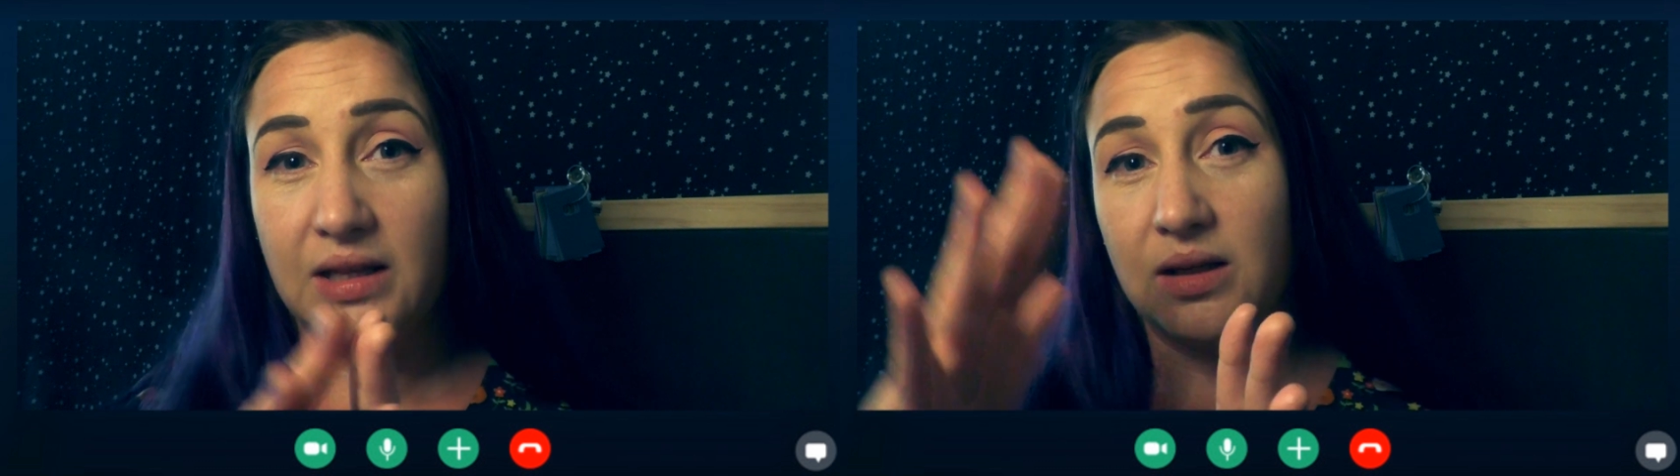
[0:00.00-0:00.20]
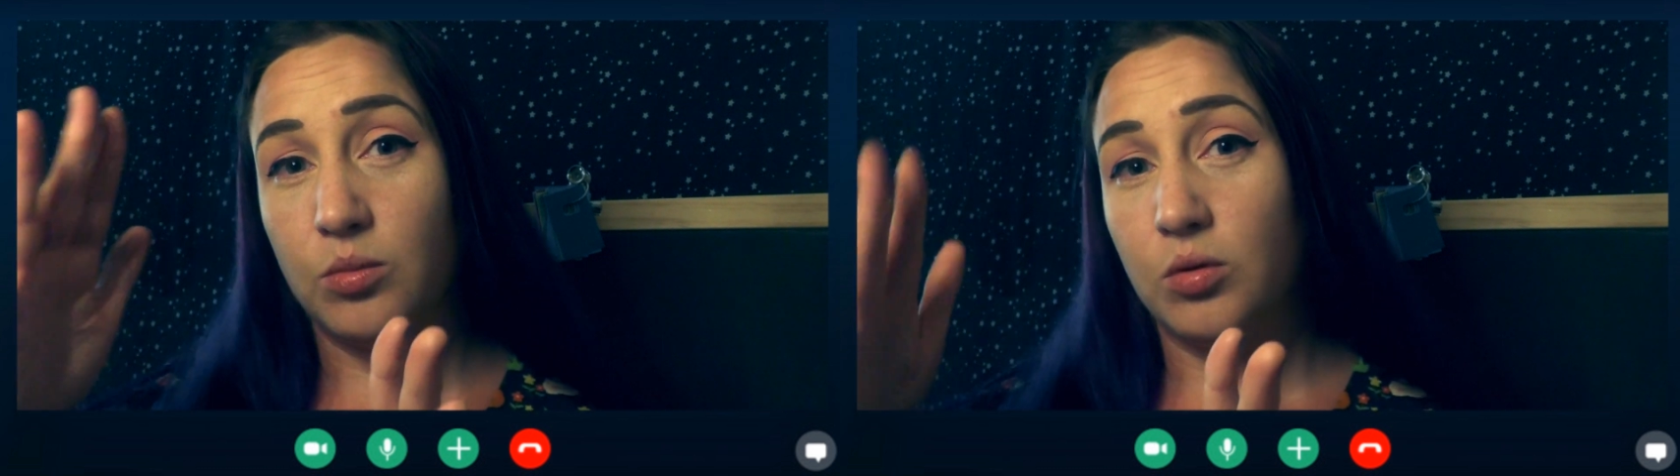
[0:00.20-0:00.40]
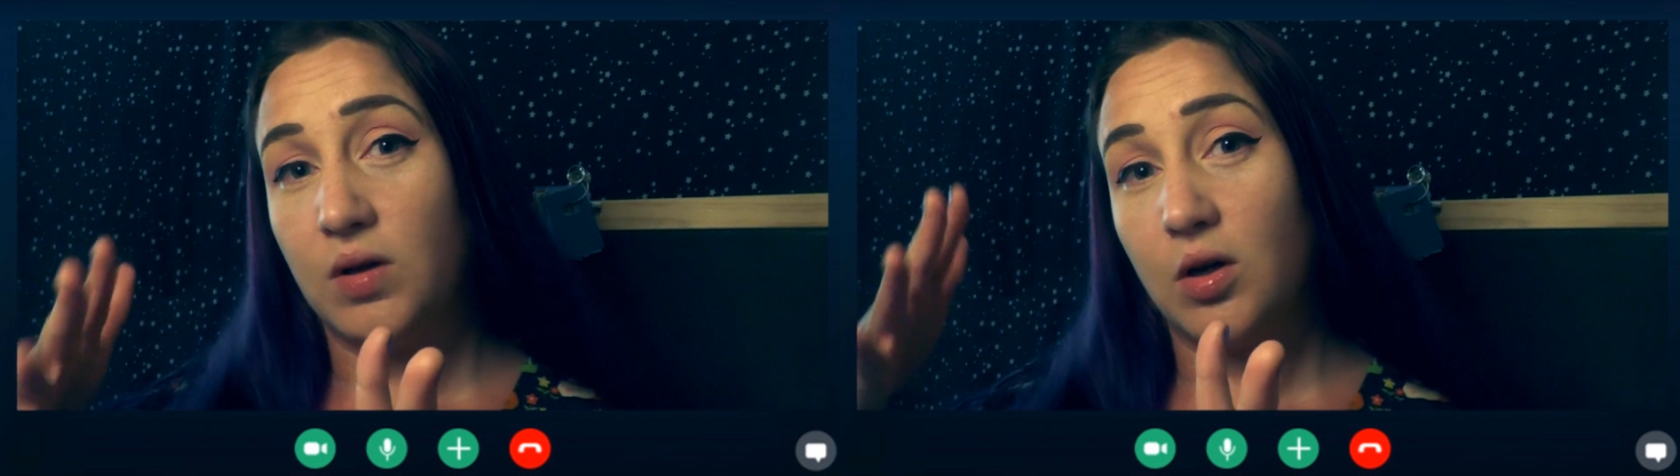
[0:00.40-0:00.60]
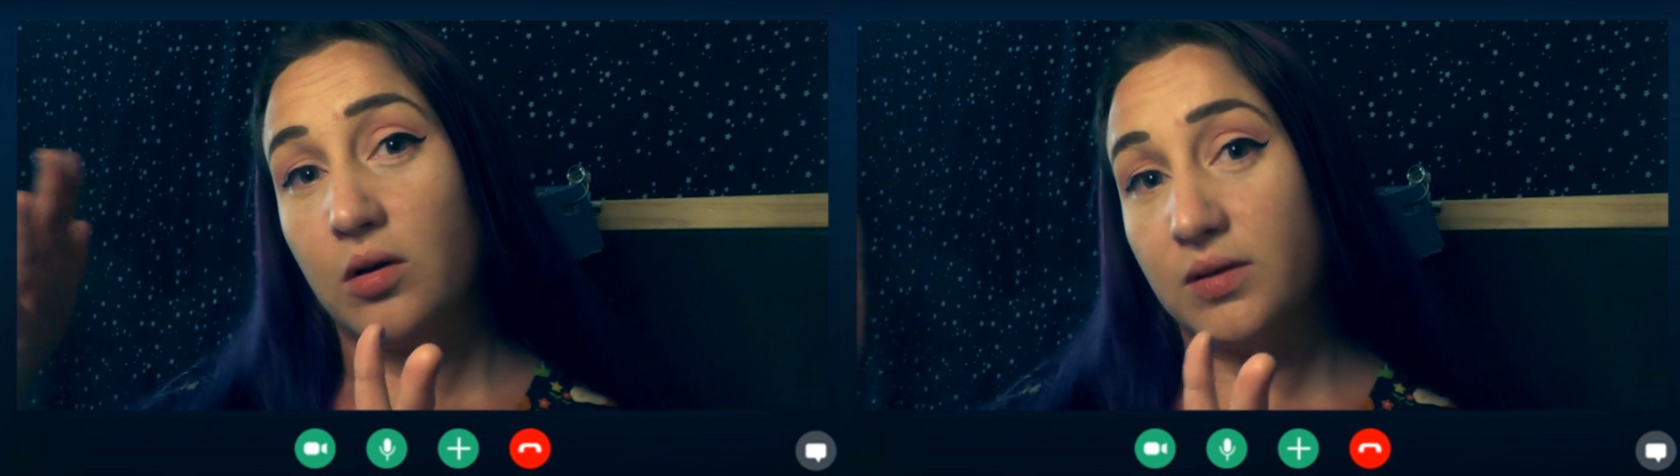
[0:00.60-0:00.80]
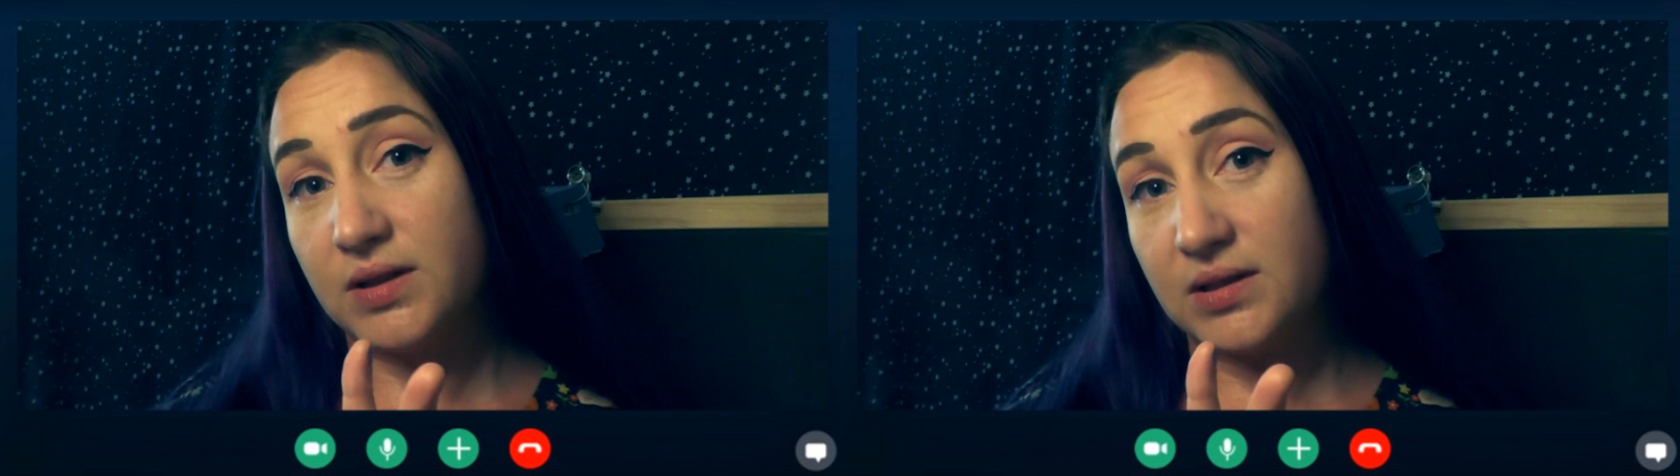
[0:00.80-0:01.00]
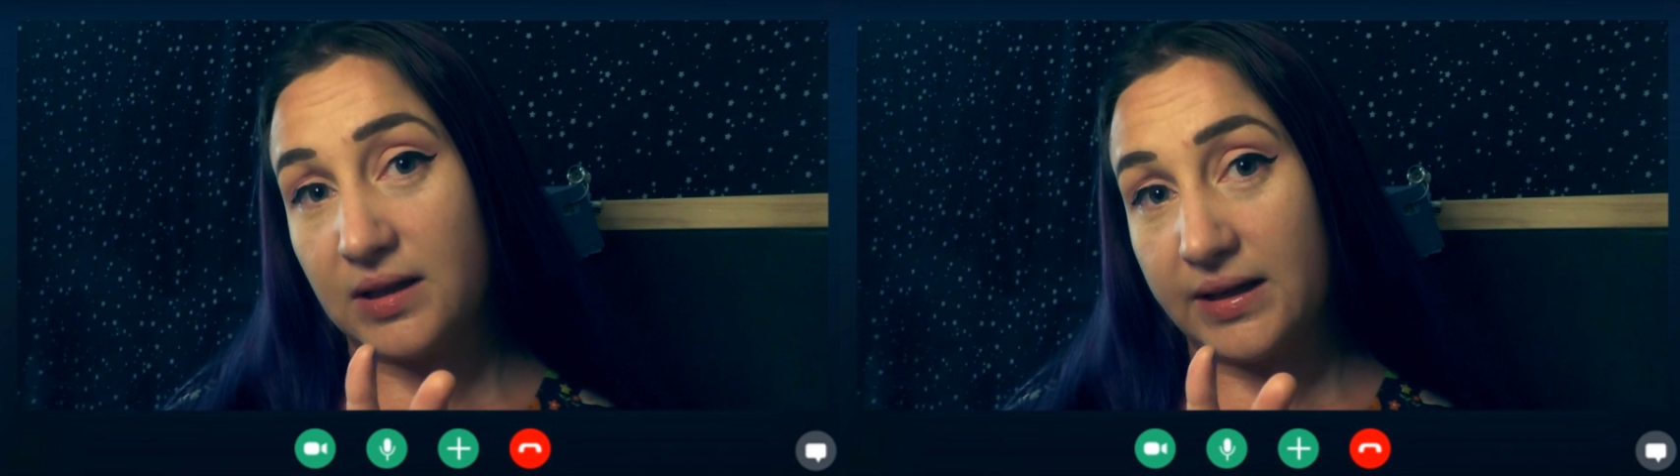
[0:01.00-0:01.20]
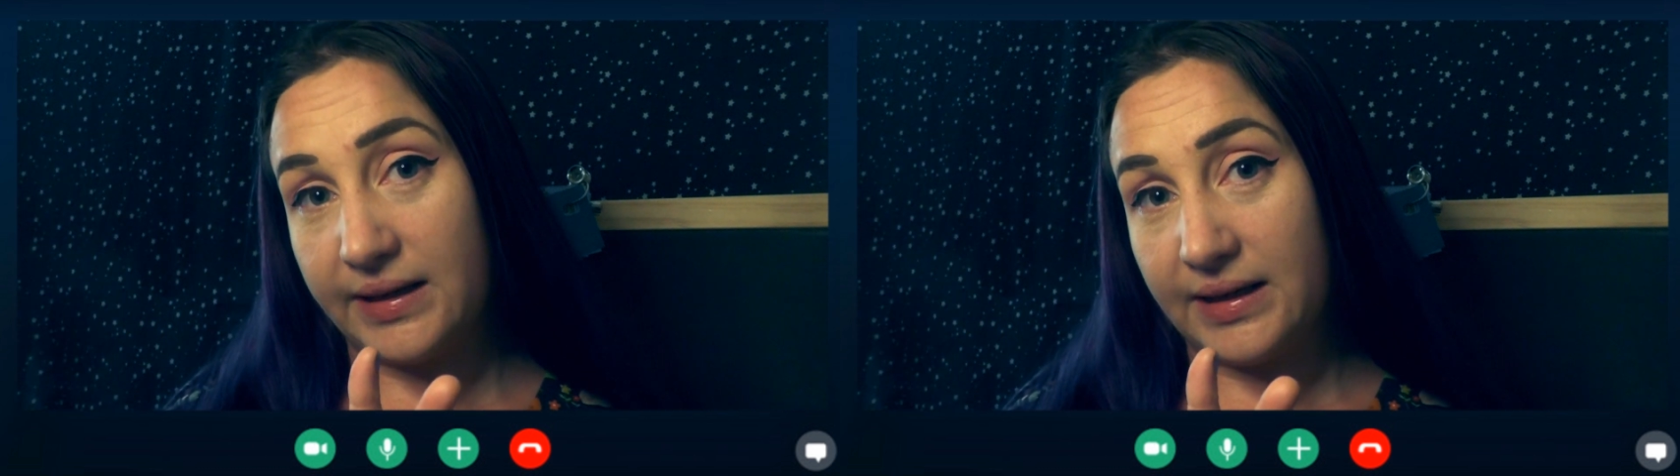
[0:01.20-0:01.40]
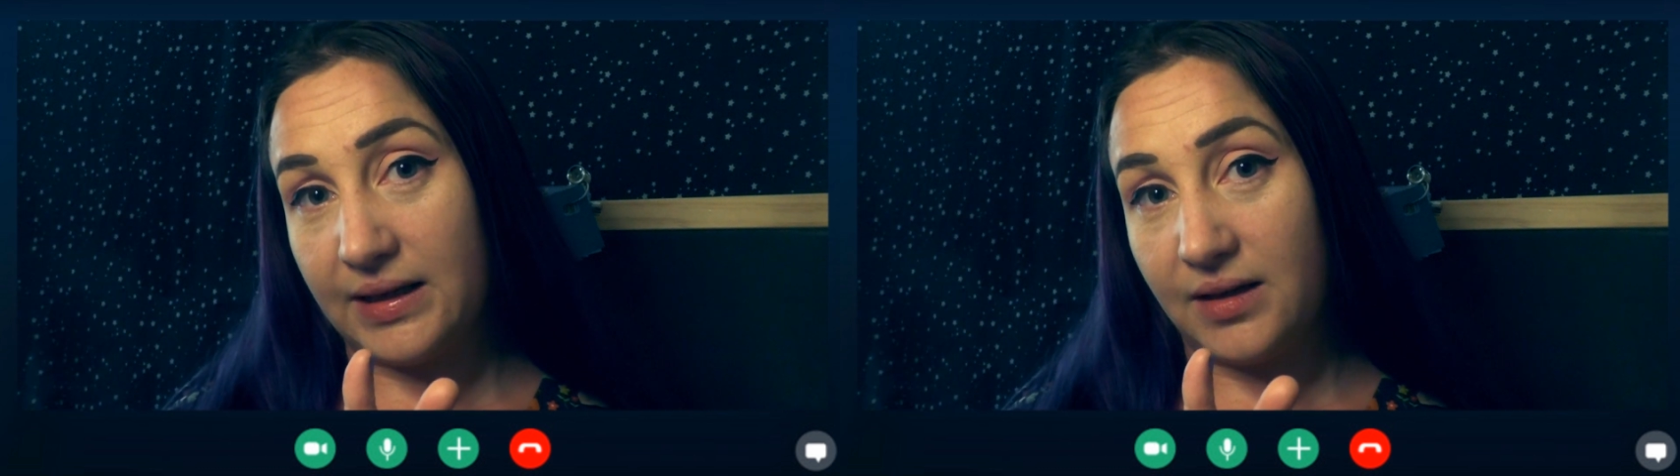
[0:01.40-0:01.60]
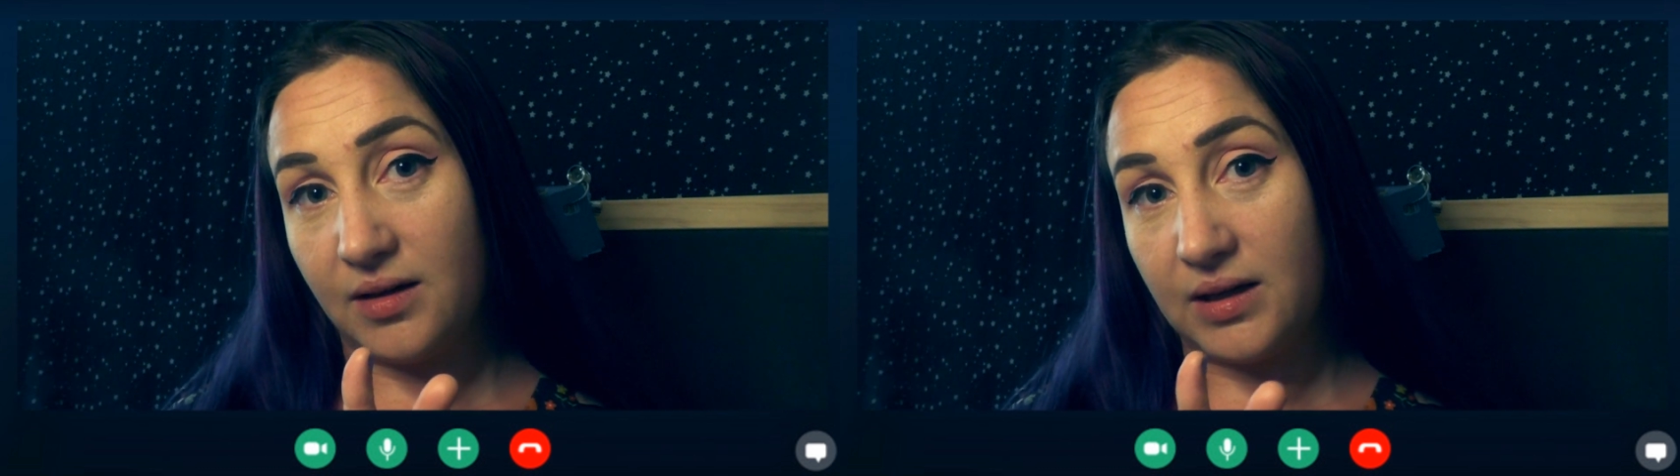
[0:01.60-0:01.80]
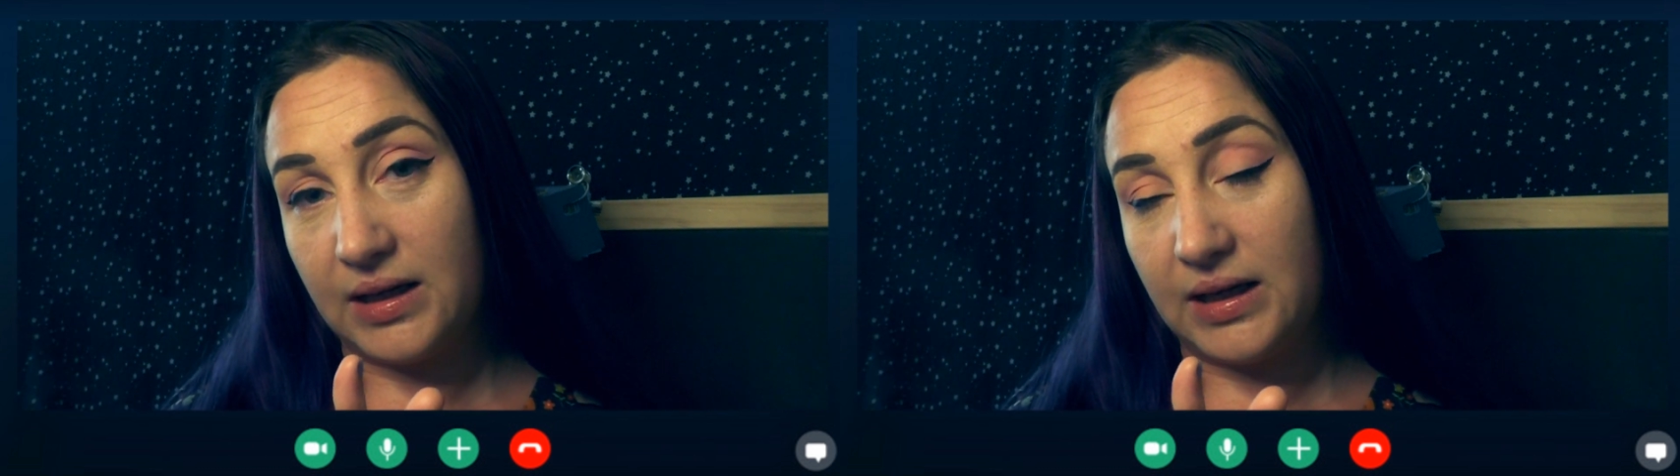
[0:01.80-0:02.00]
and then moving on slightly,
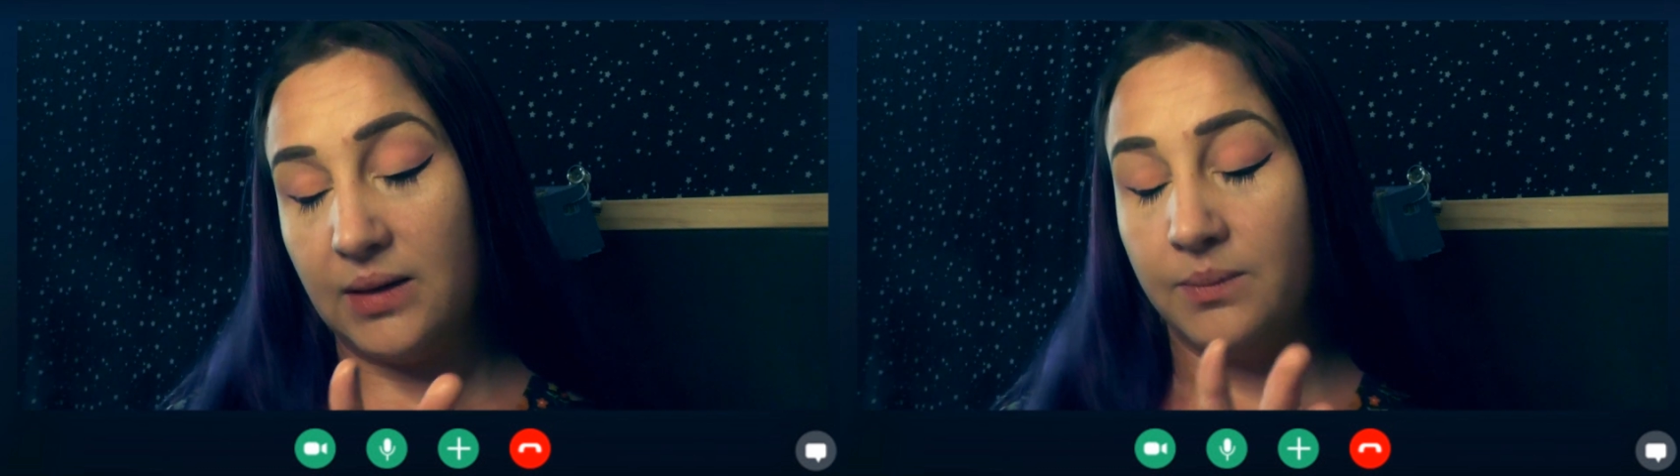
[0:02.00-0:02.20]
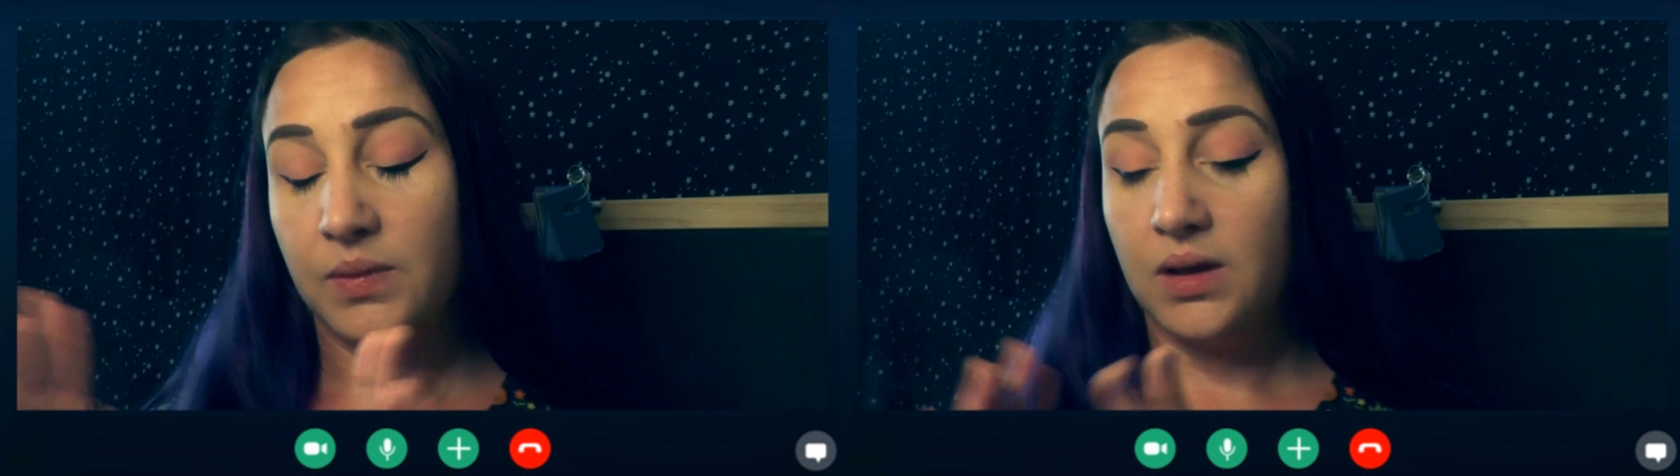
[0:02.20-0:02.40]
okay?